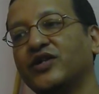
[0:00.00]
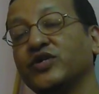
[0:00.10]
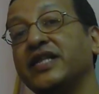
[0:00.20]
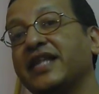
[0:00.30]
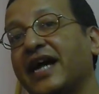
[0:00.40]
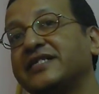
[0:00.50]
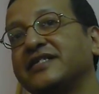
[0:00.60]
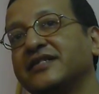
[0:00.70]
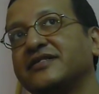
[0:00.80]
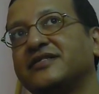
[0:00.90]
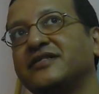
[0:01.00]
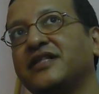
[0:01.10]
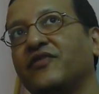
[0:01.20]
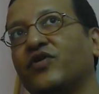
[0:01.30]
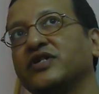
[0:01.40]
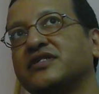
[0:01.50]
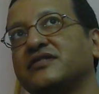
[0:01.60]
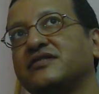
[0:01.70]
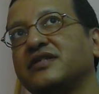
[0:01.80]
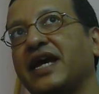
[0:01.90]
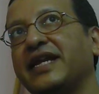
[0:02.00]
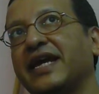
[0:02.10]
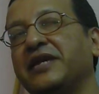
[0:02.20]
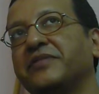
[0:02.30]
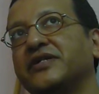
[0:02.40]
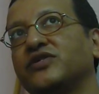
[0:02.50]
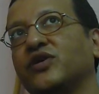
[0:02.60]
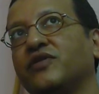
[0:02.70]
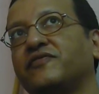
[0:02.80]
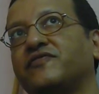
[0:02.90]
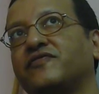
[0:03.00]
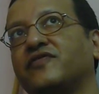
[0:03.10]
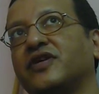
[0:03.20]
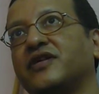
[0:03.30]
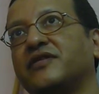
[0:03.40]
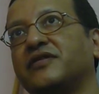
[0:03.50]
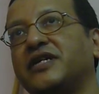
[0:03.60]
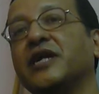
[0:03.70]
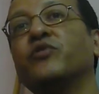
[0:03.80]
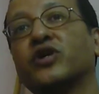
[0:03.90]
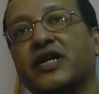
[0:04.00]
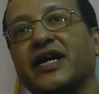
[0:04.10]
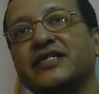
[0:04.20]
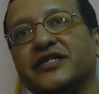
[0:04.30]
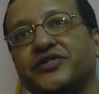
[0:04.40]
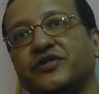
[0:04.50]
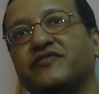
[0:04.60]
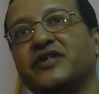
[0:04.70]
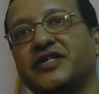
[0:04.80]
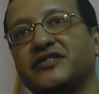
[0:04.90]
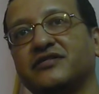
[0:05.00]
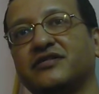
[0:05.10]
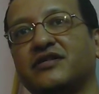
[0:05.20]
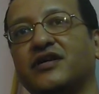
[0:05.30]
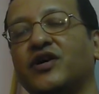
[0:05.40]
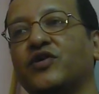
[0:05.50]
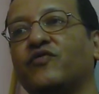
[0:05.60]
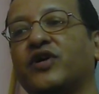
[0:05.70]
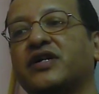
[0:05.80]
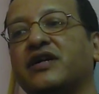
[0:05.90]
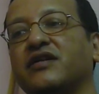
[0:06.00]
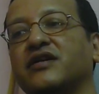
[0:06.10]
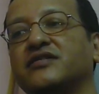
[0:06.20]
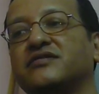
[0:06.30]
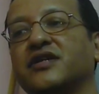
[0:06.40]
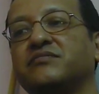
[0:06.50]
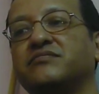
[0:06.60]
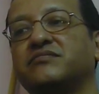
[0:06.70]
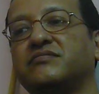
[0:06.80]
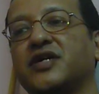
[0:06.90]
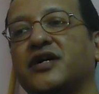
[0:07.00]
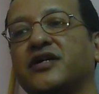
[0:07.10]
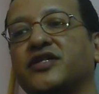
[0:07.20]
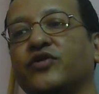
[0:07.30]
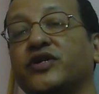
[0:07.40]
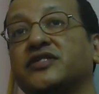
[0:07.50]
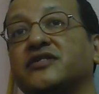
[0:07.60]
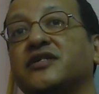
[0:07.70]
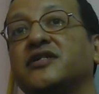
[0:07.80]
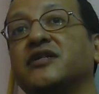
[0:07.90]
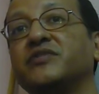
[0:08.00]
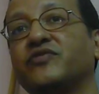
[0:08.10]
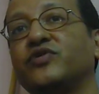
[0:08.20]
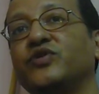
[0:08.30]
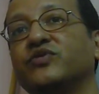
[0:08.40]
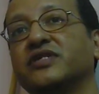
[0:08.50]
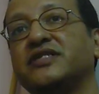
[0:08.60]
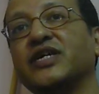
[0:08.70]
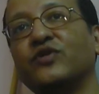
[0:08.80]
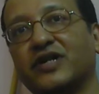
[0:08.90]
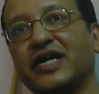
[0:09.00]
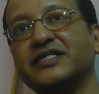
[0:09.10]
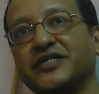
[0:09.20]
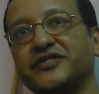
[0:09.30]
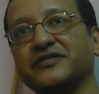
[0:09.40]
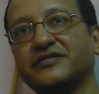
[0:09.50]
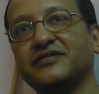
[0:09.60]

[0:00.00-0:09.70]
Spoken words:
So in that sense, there was an element of democratization of religion. What some theorists of the term they would use is secularization.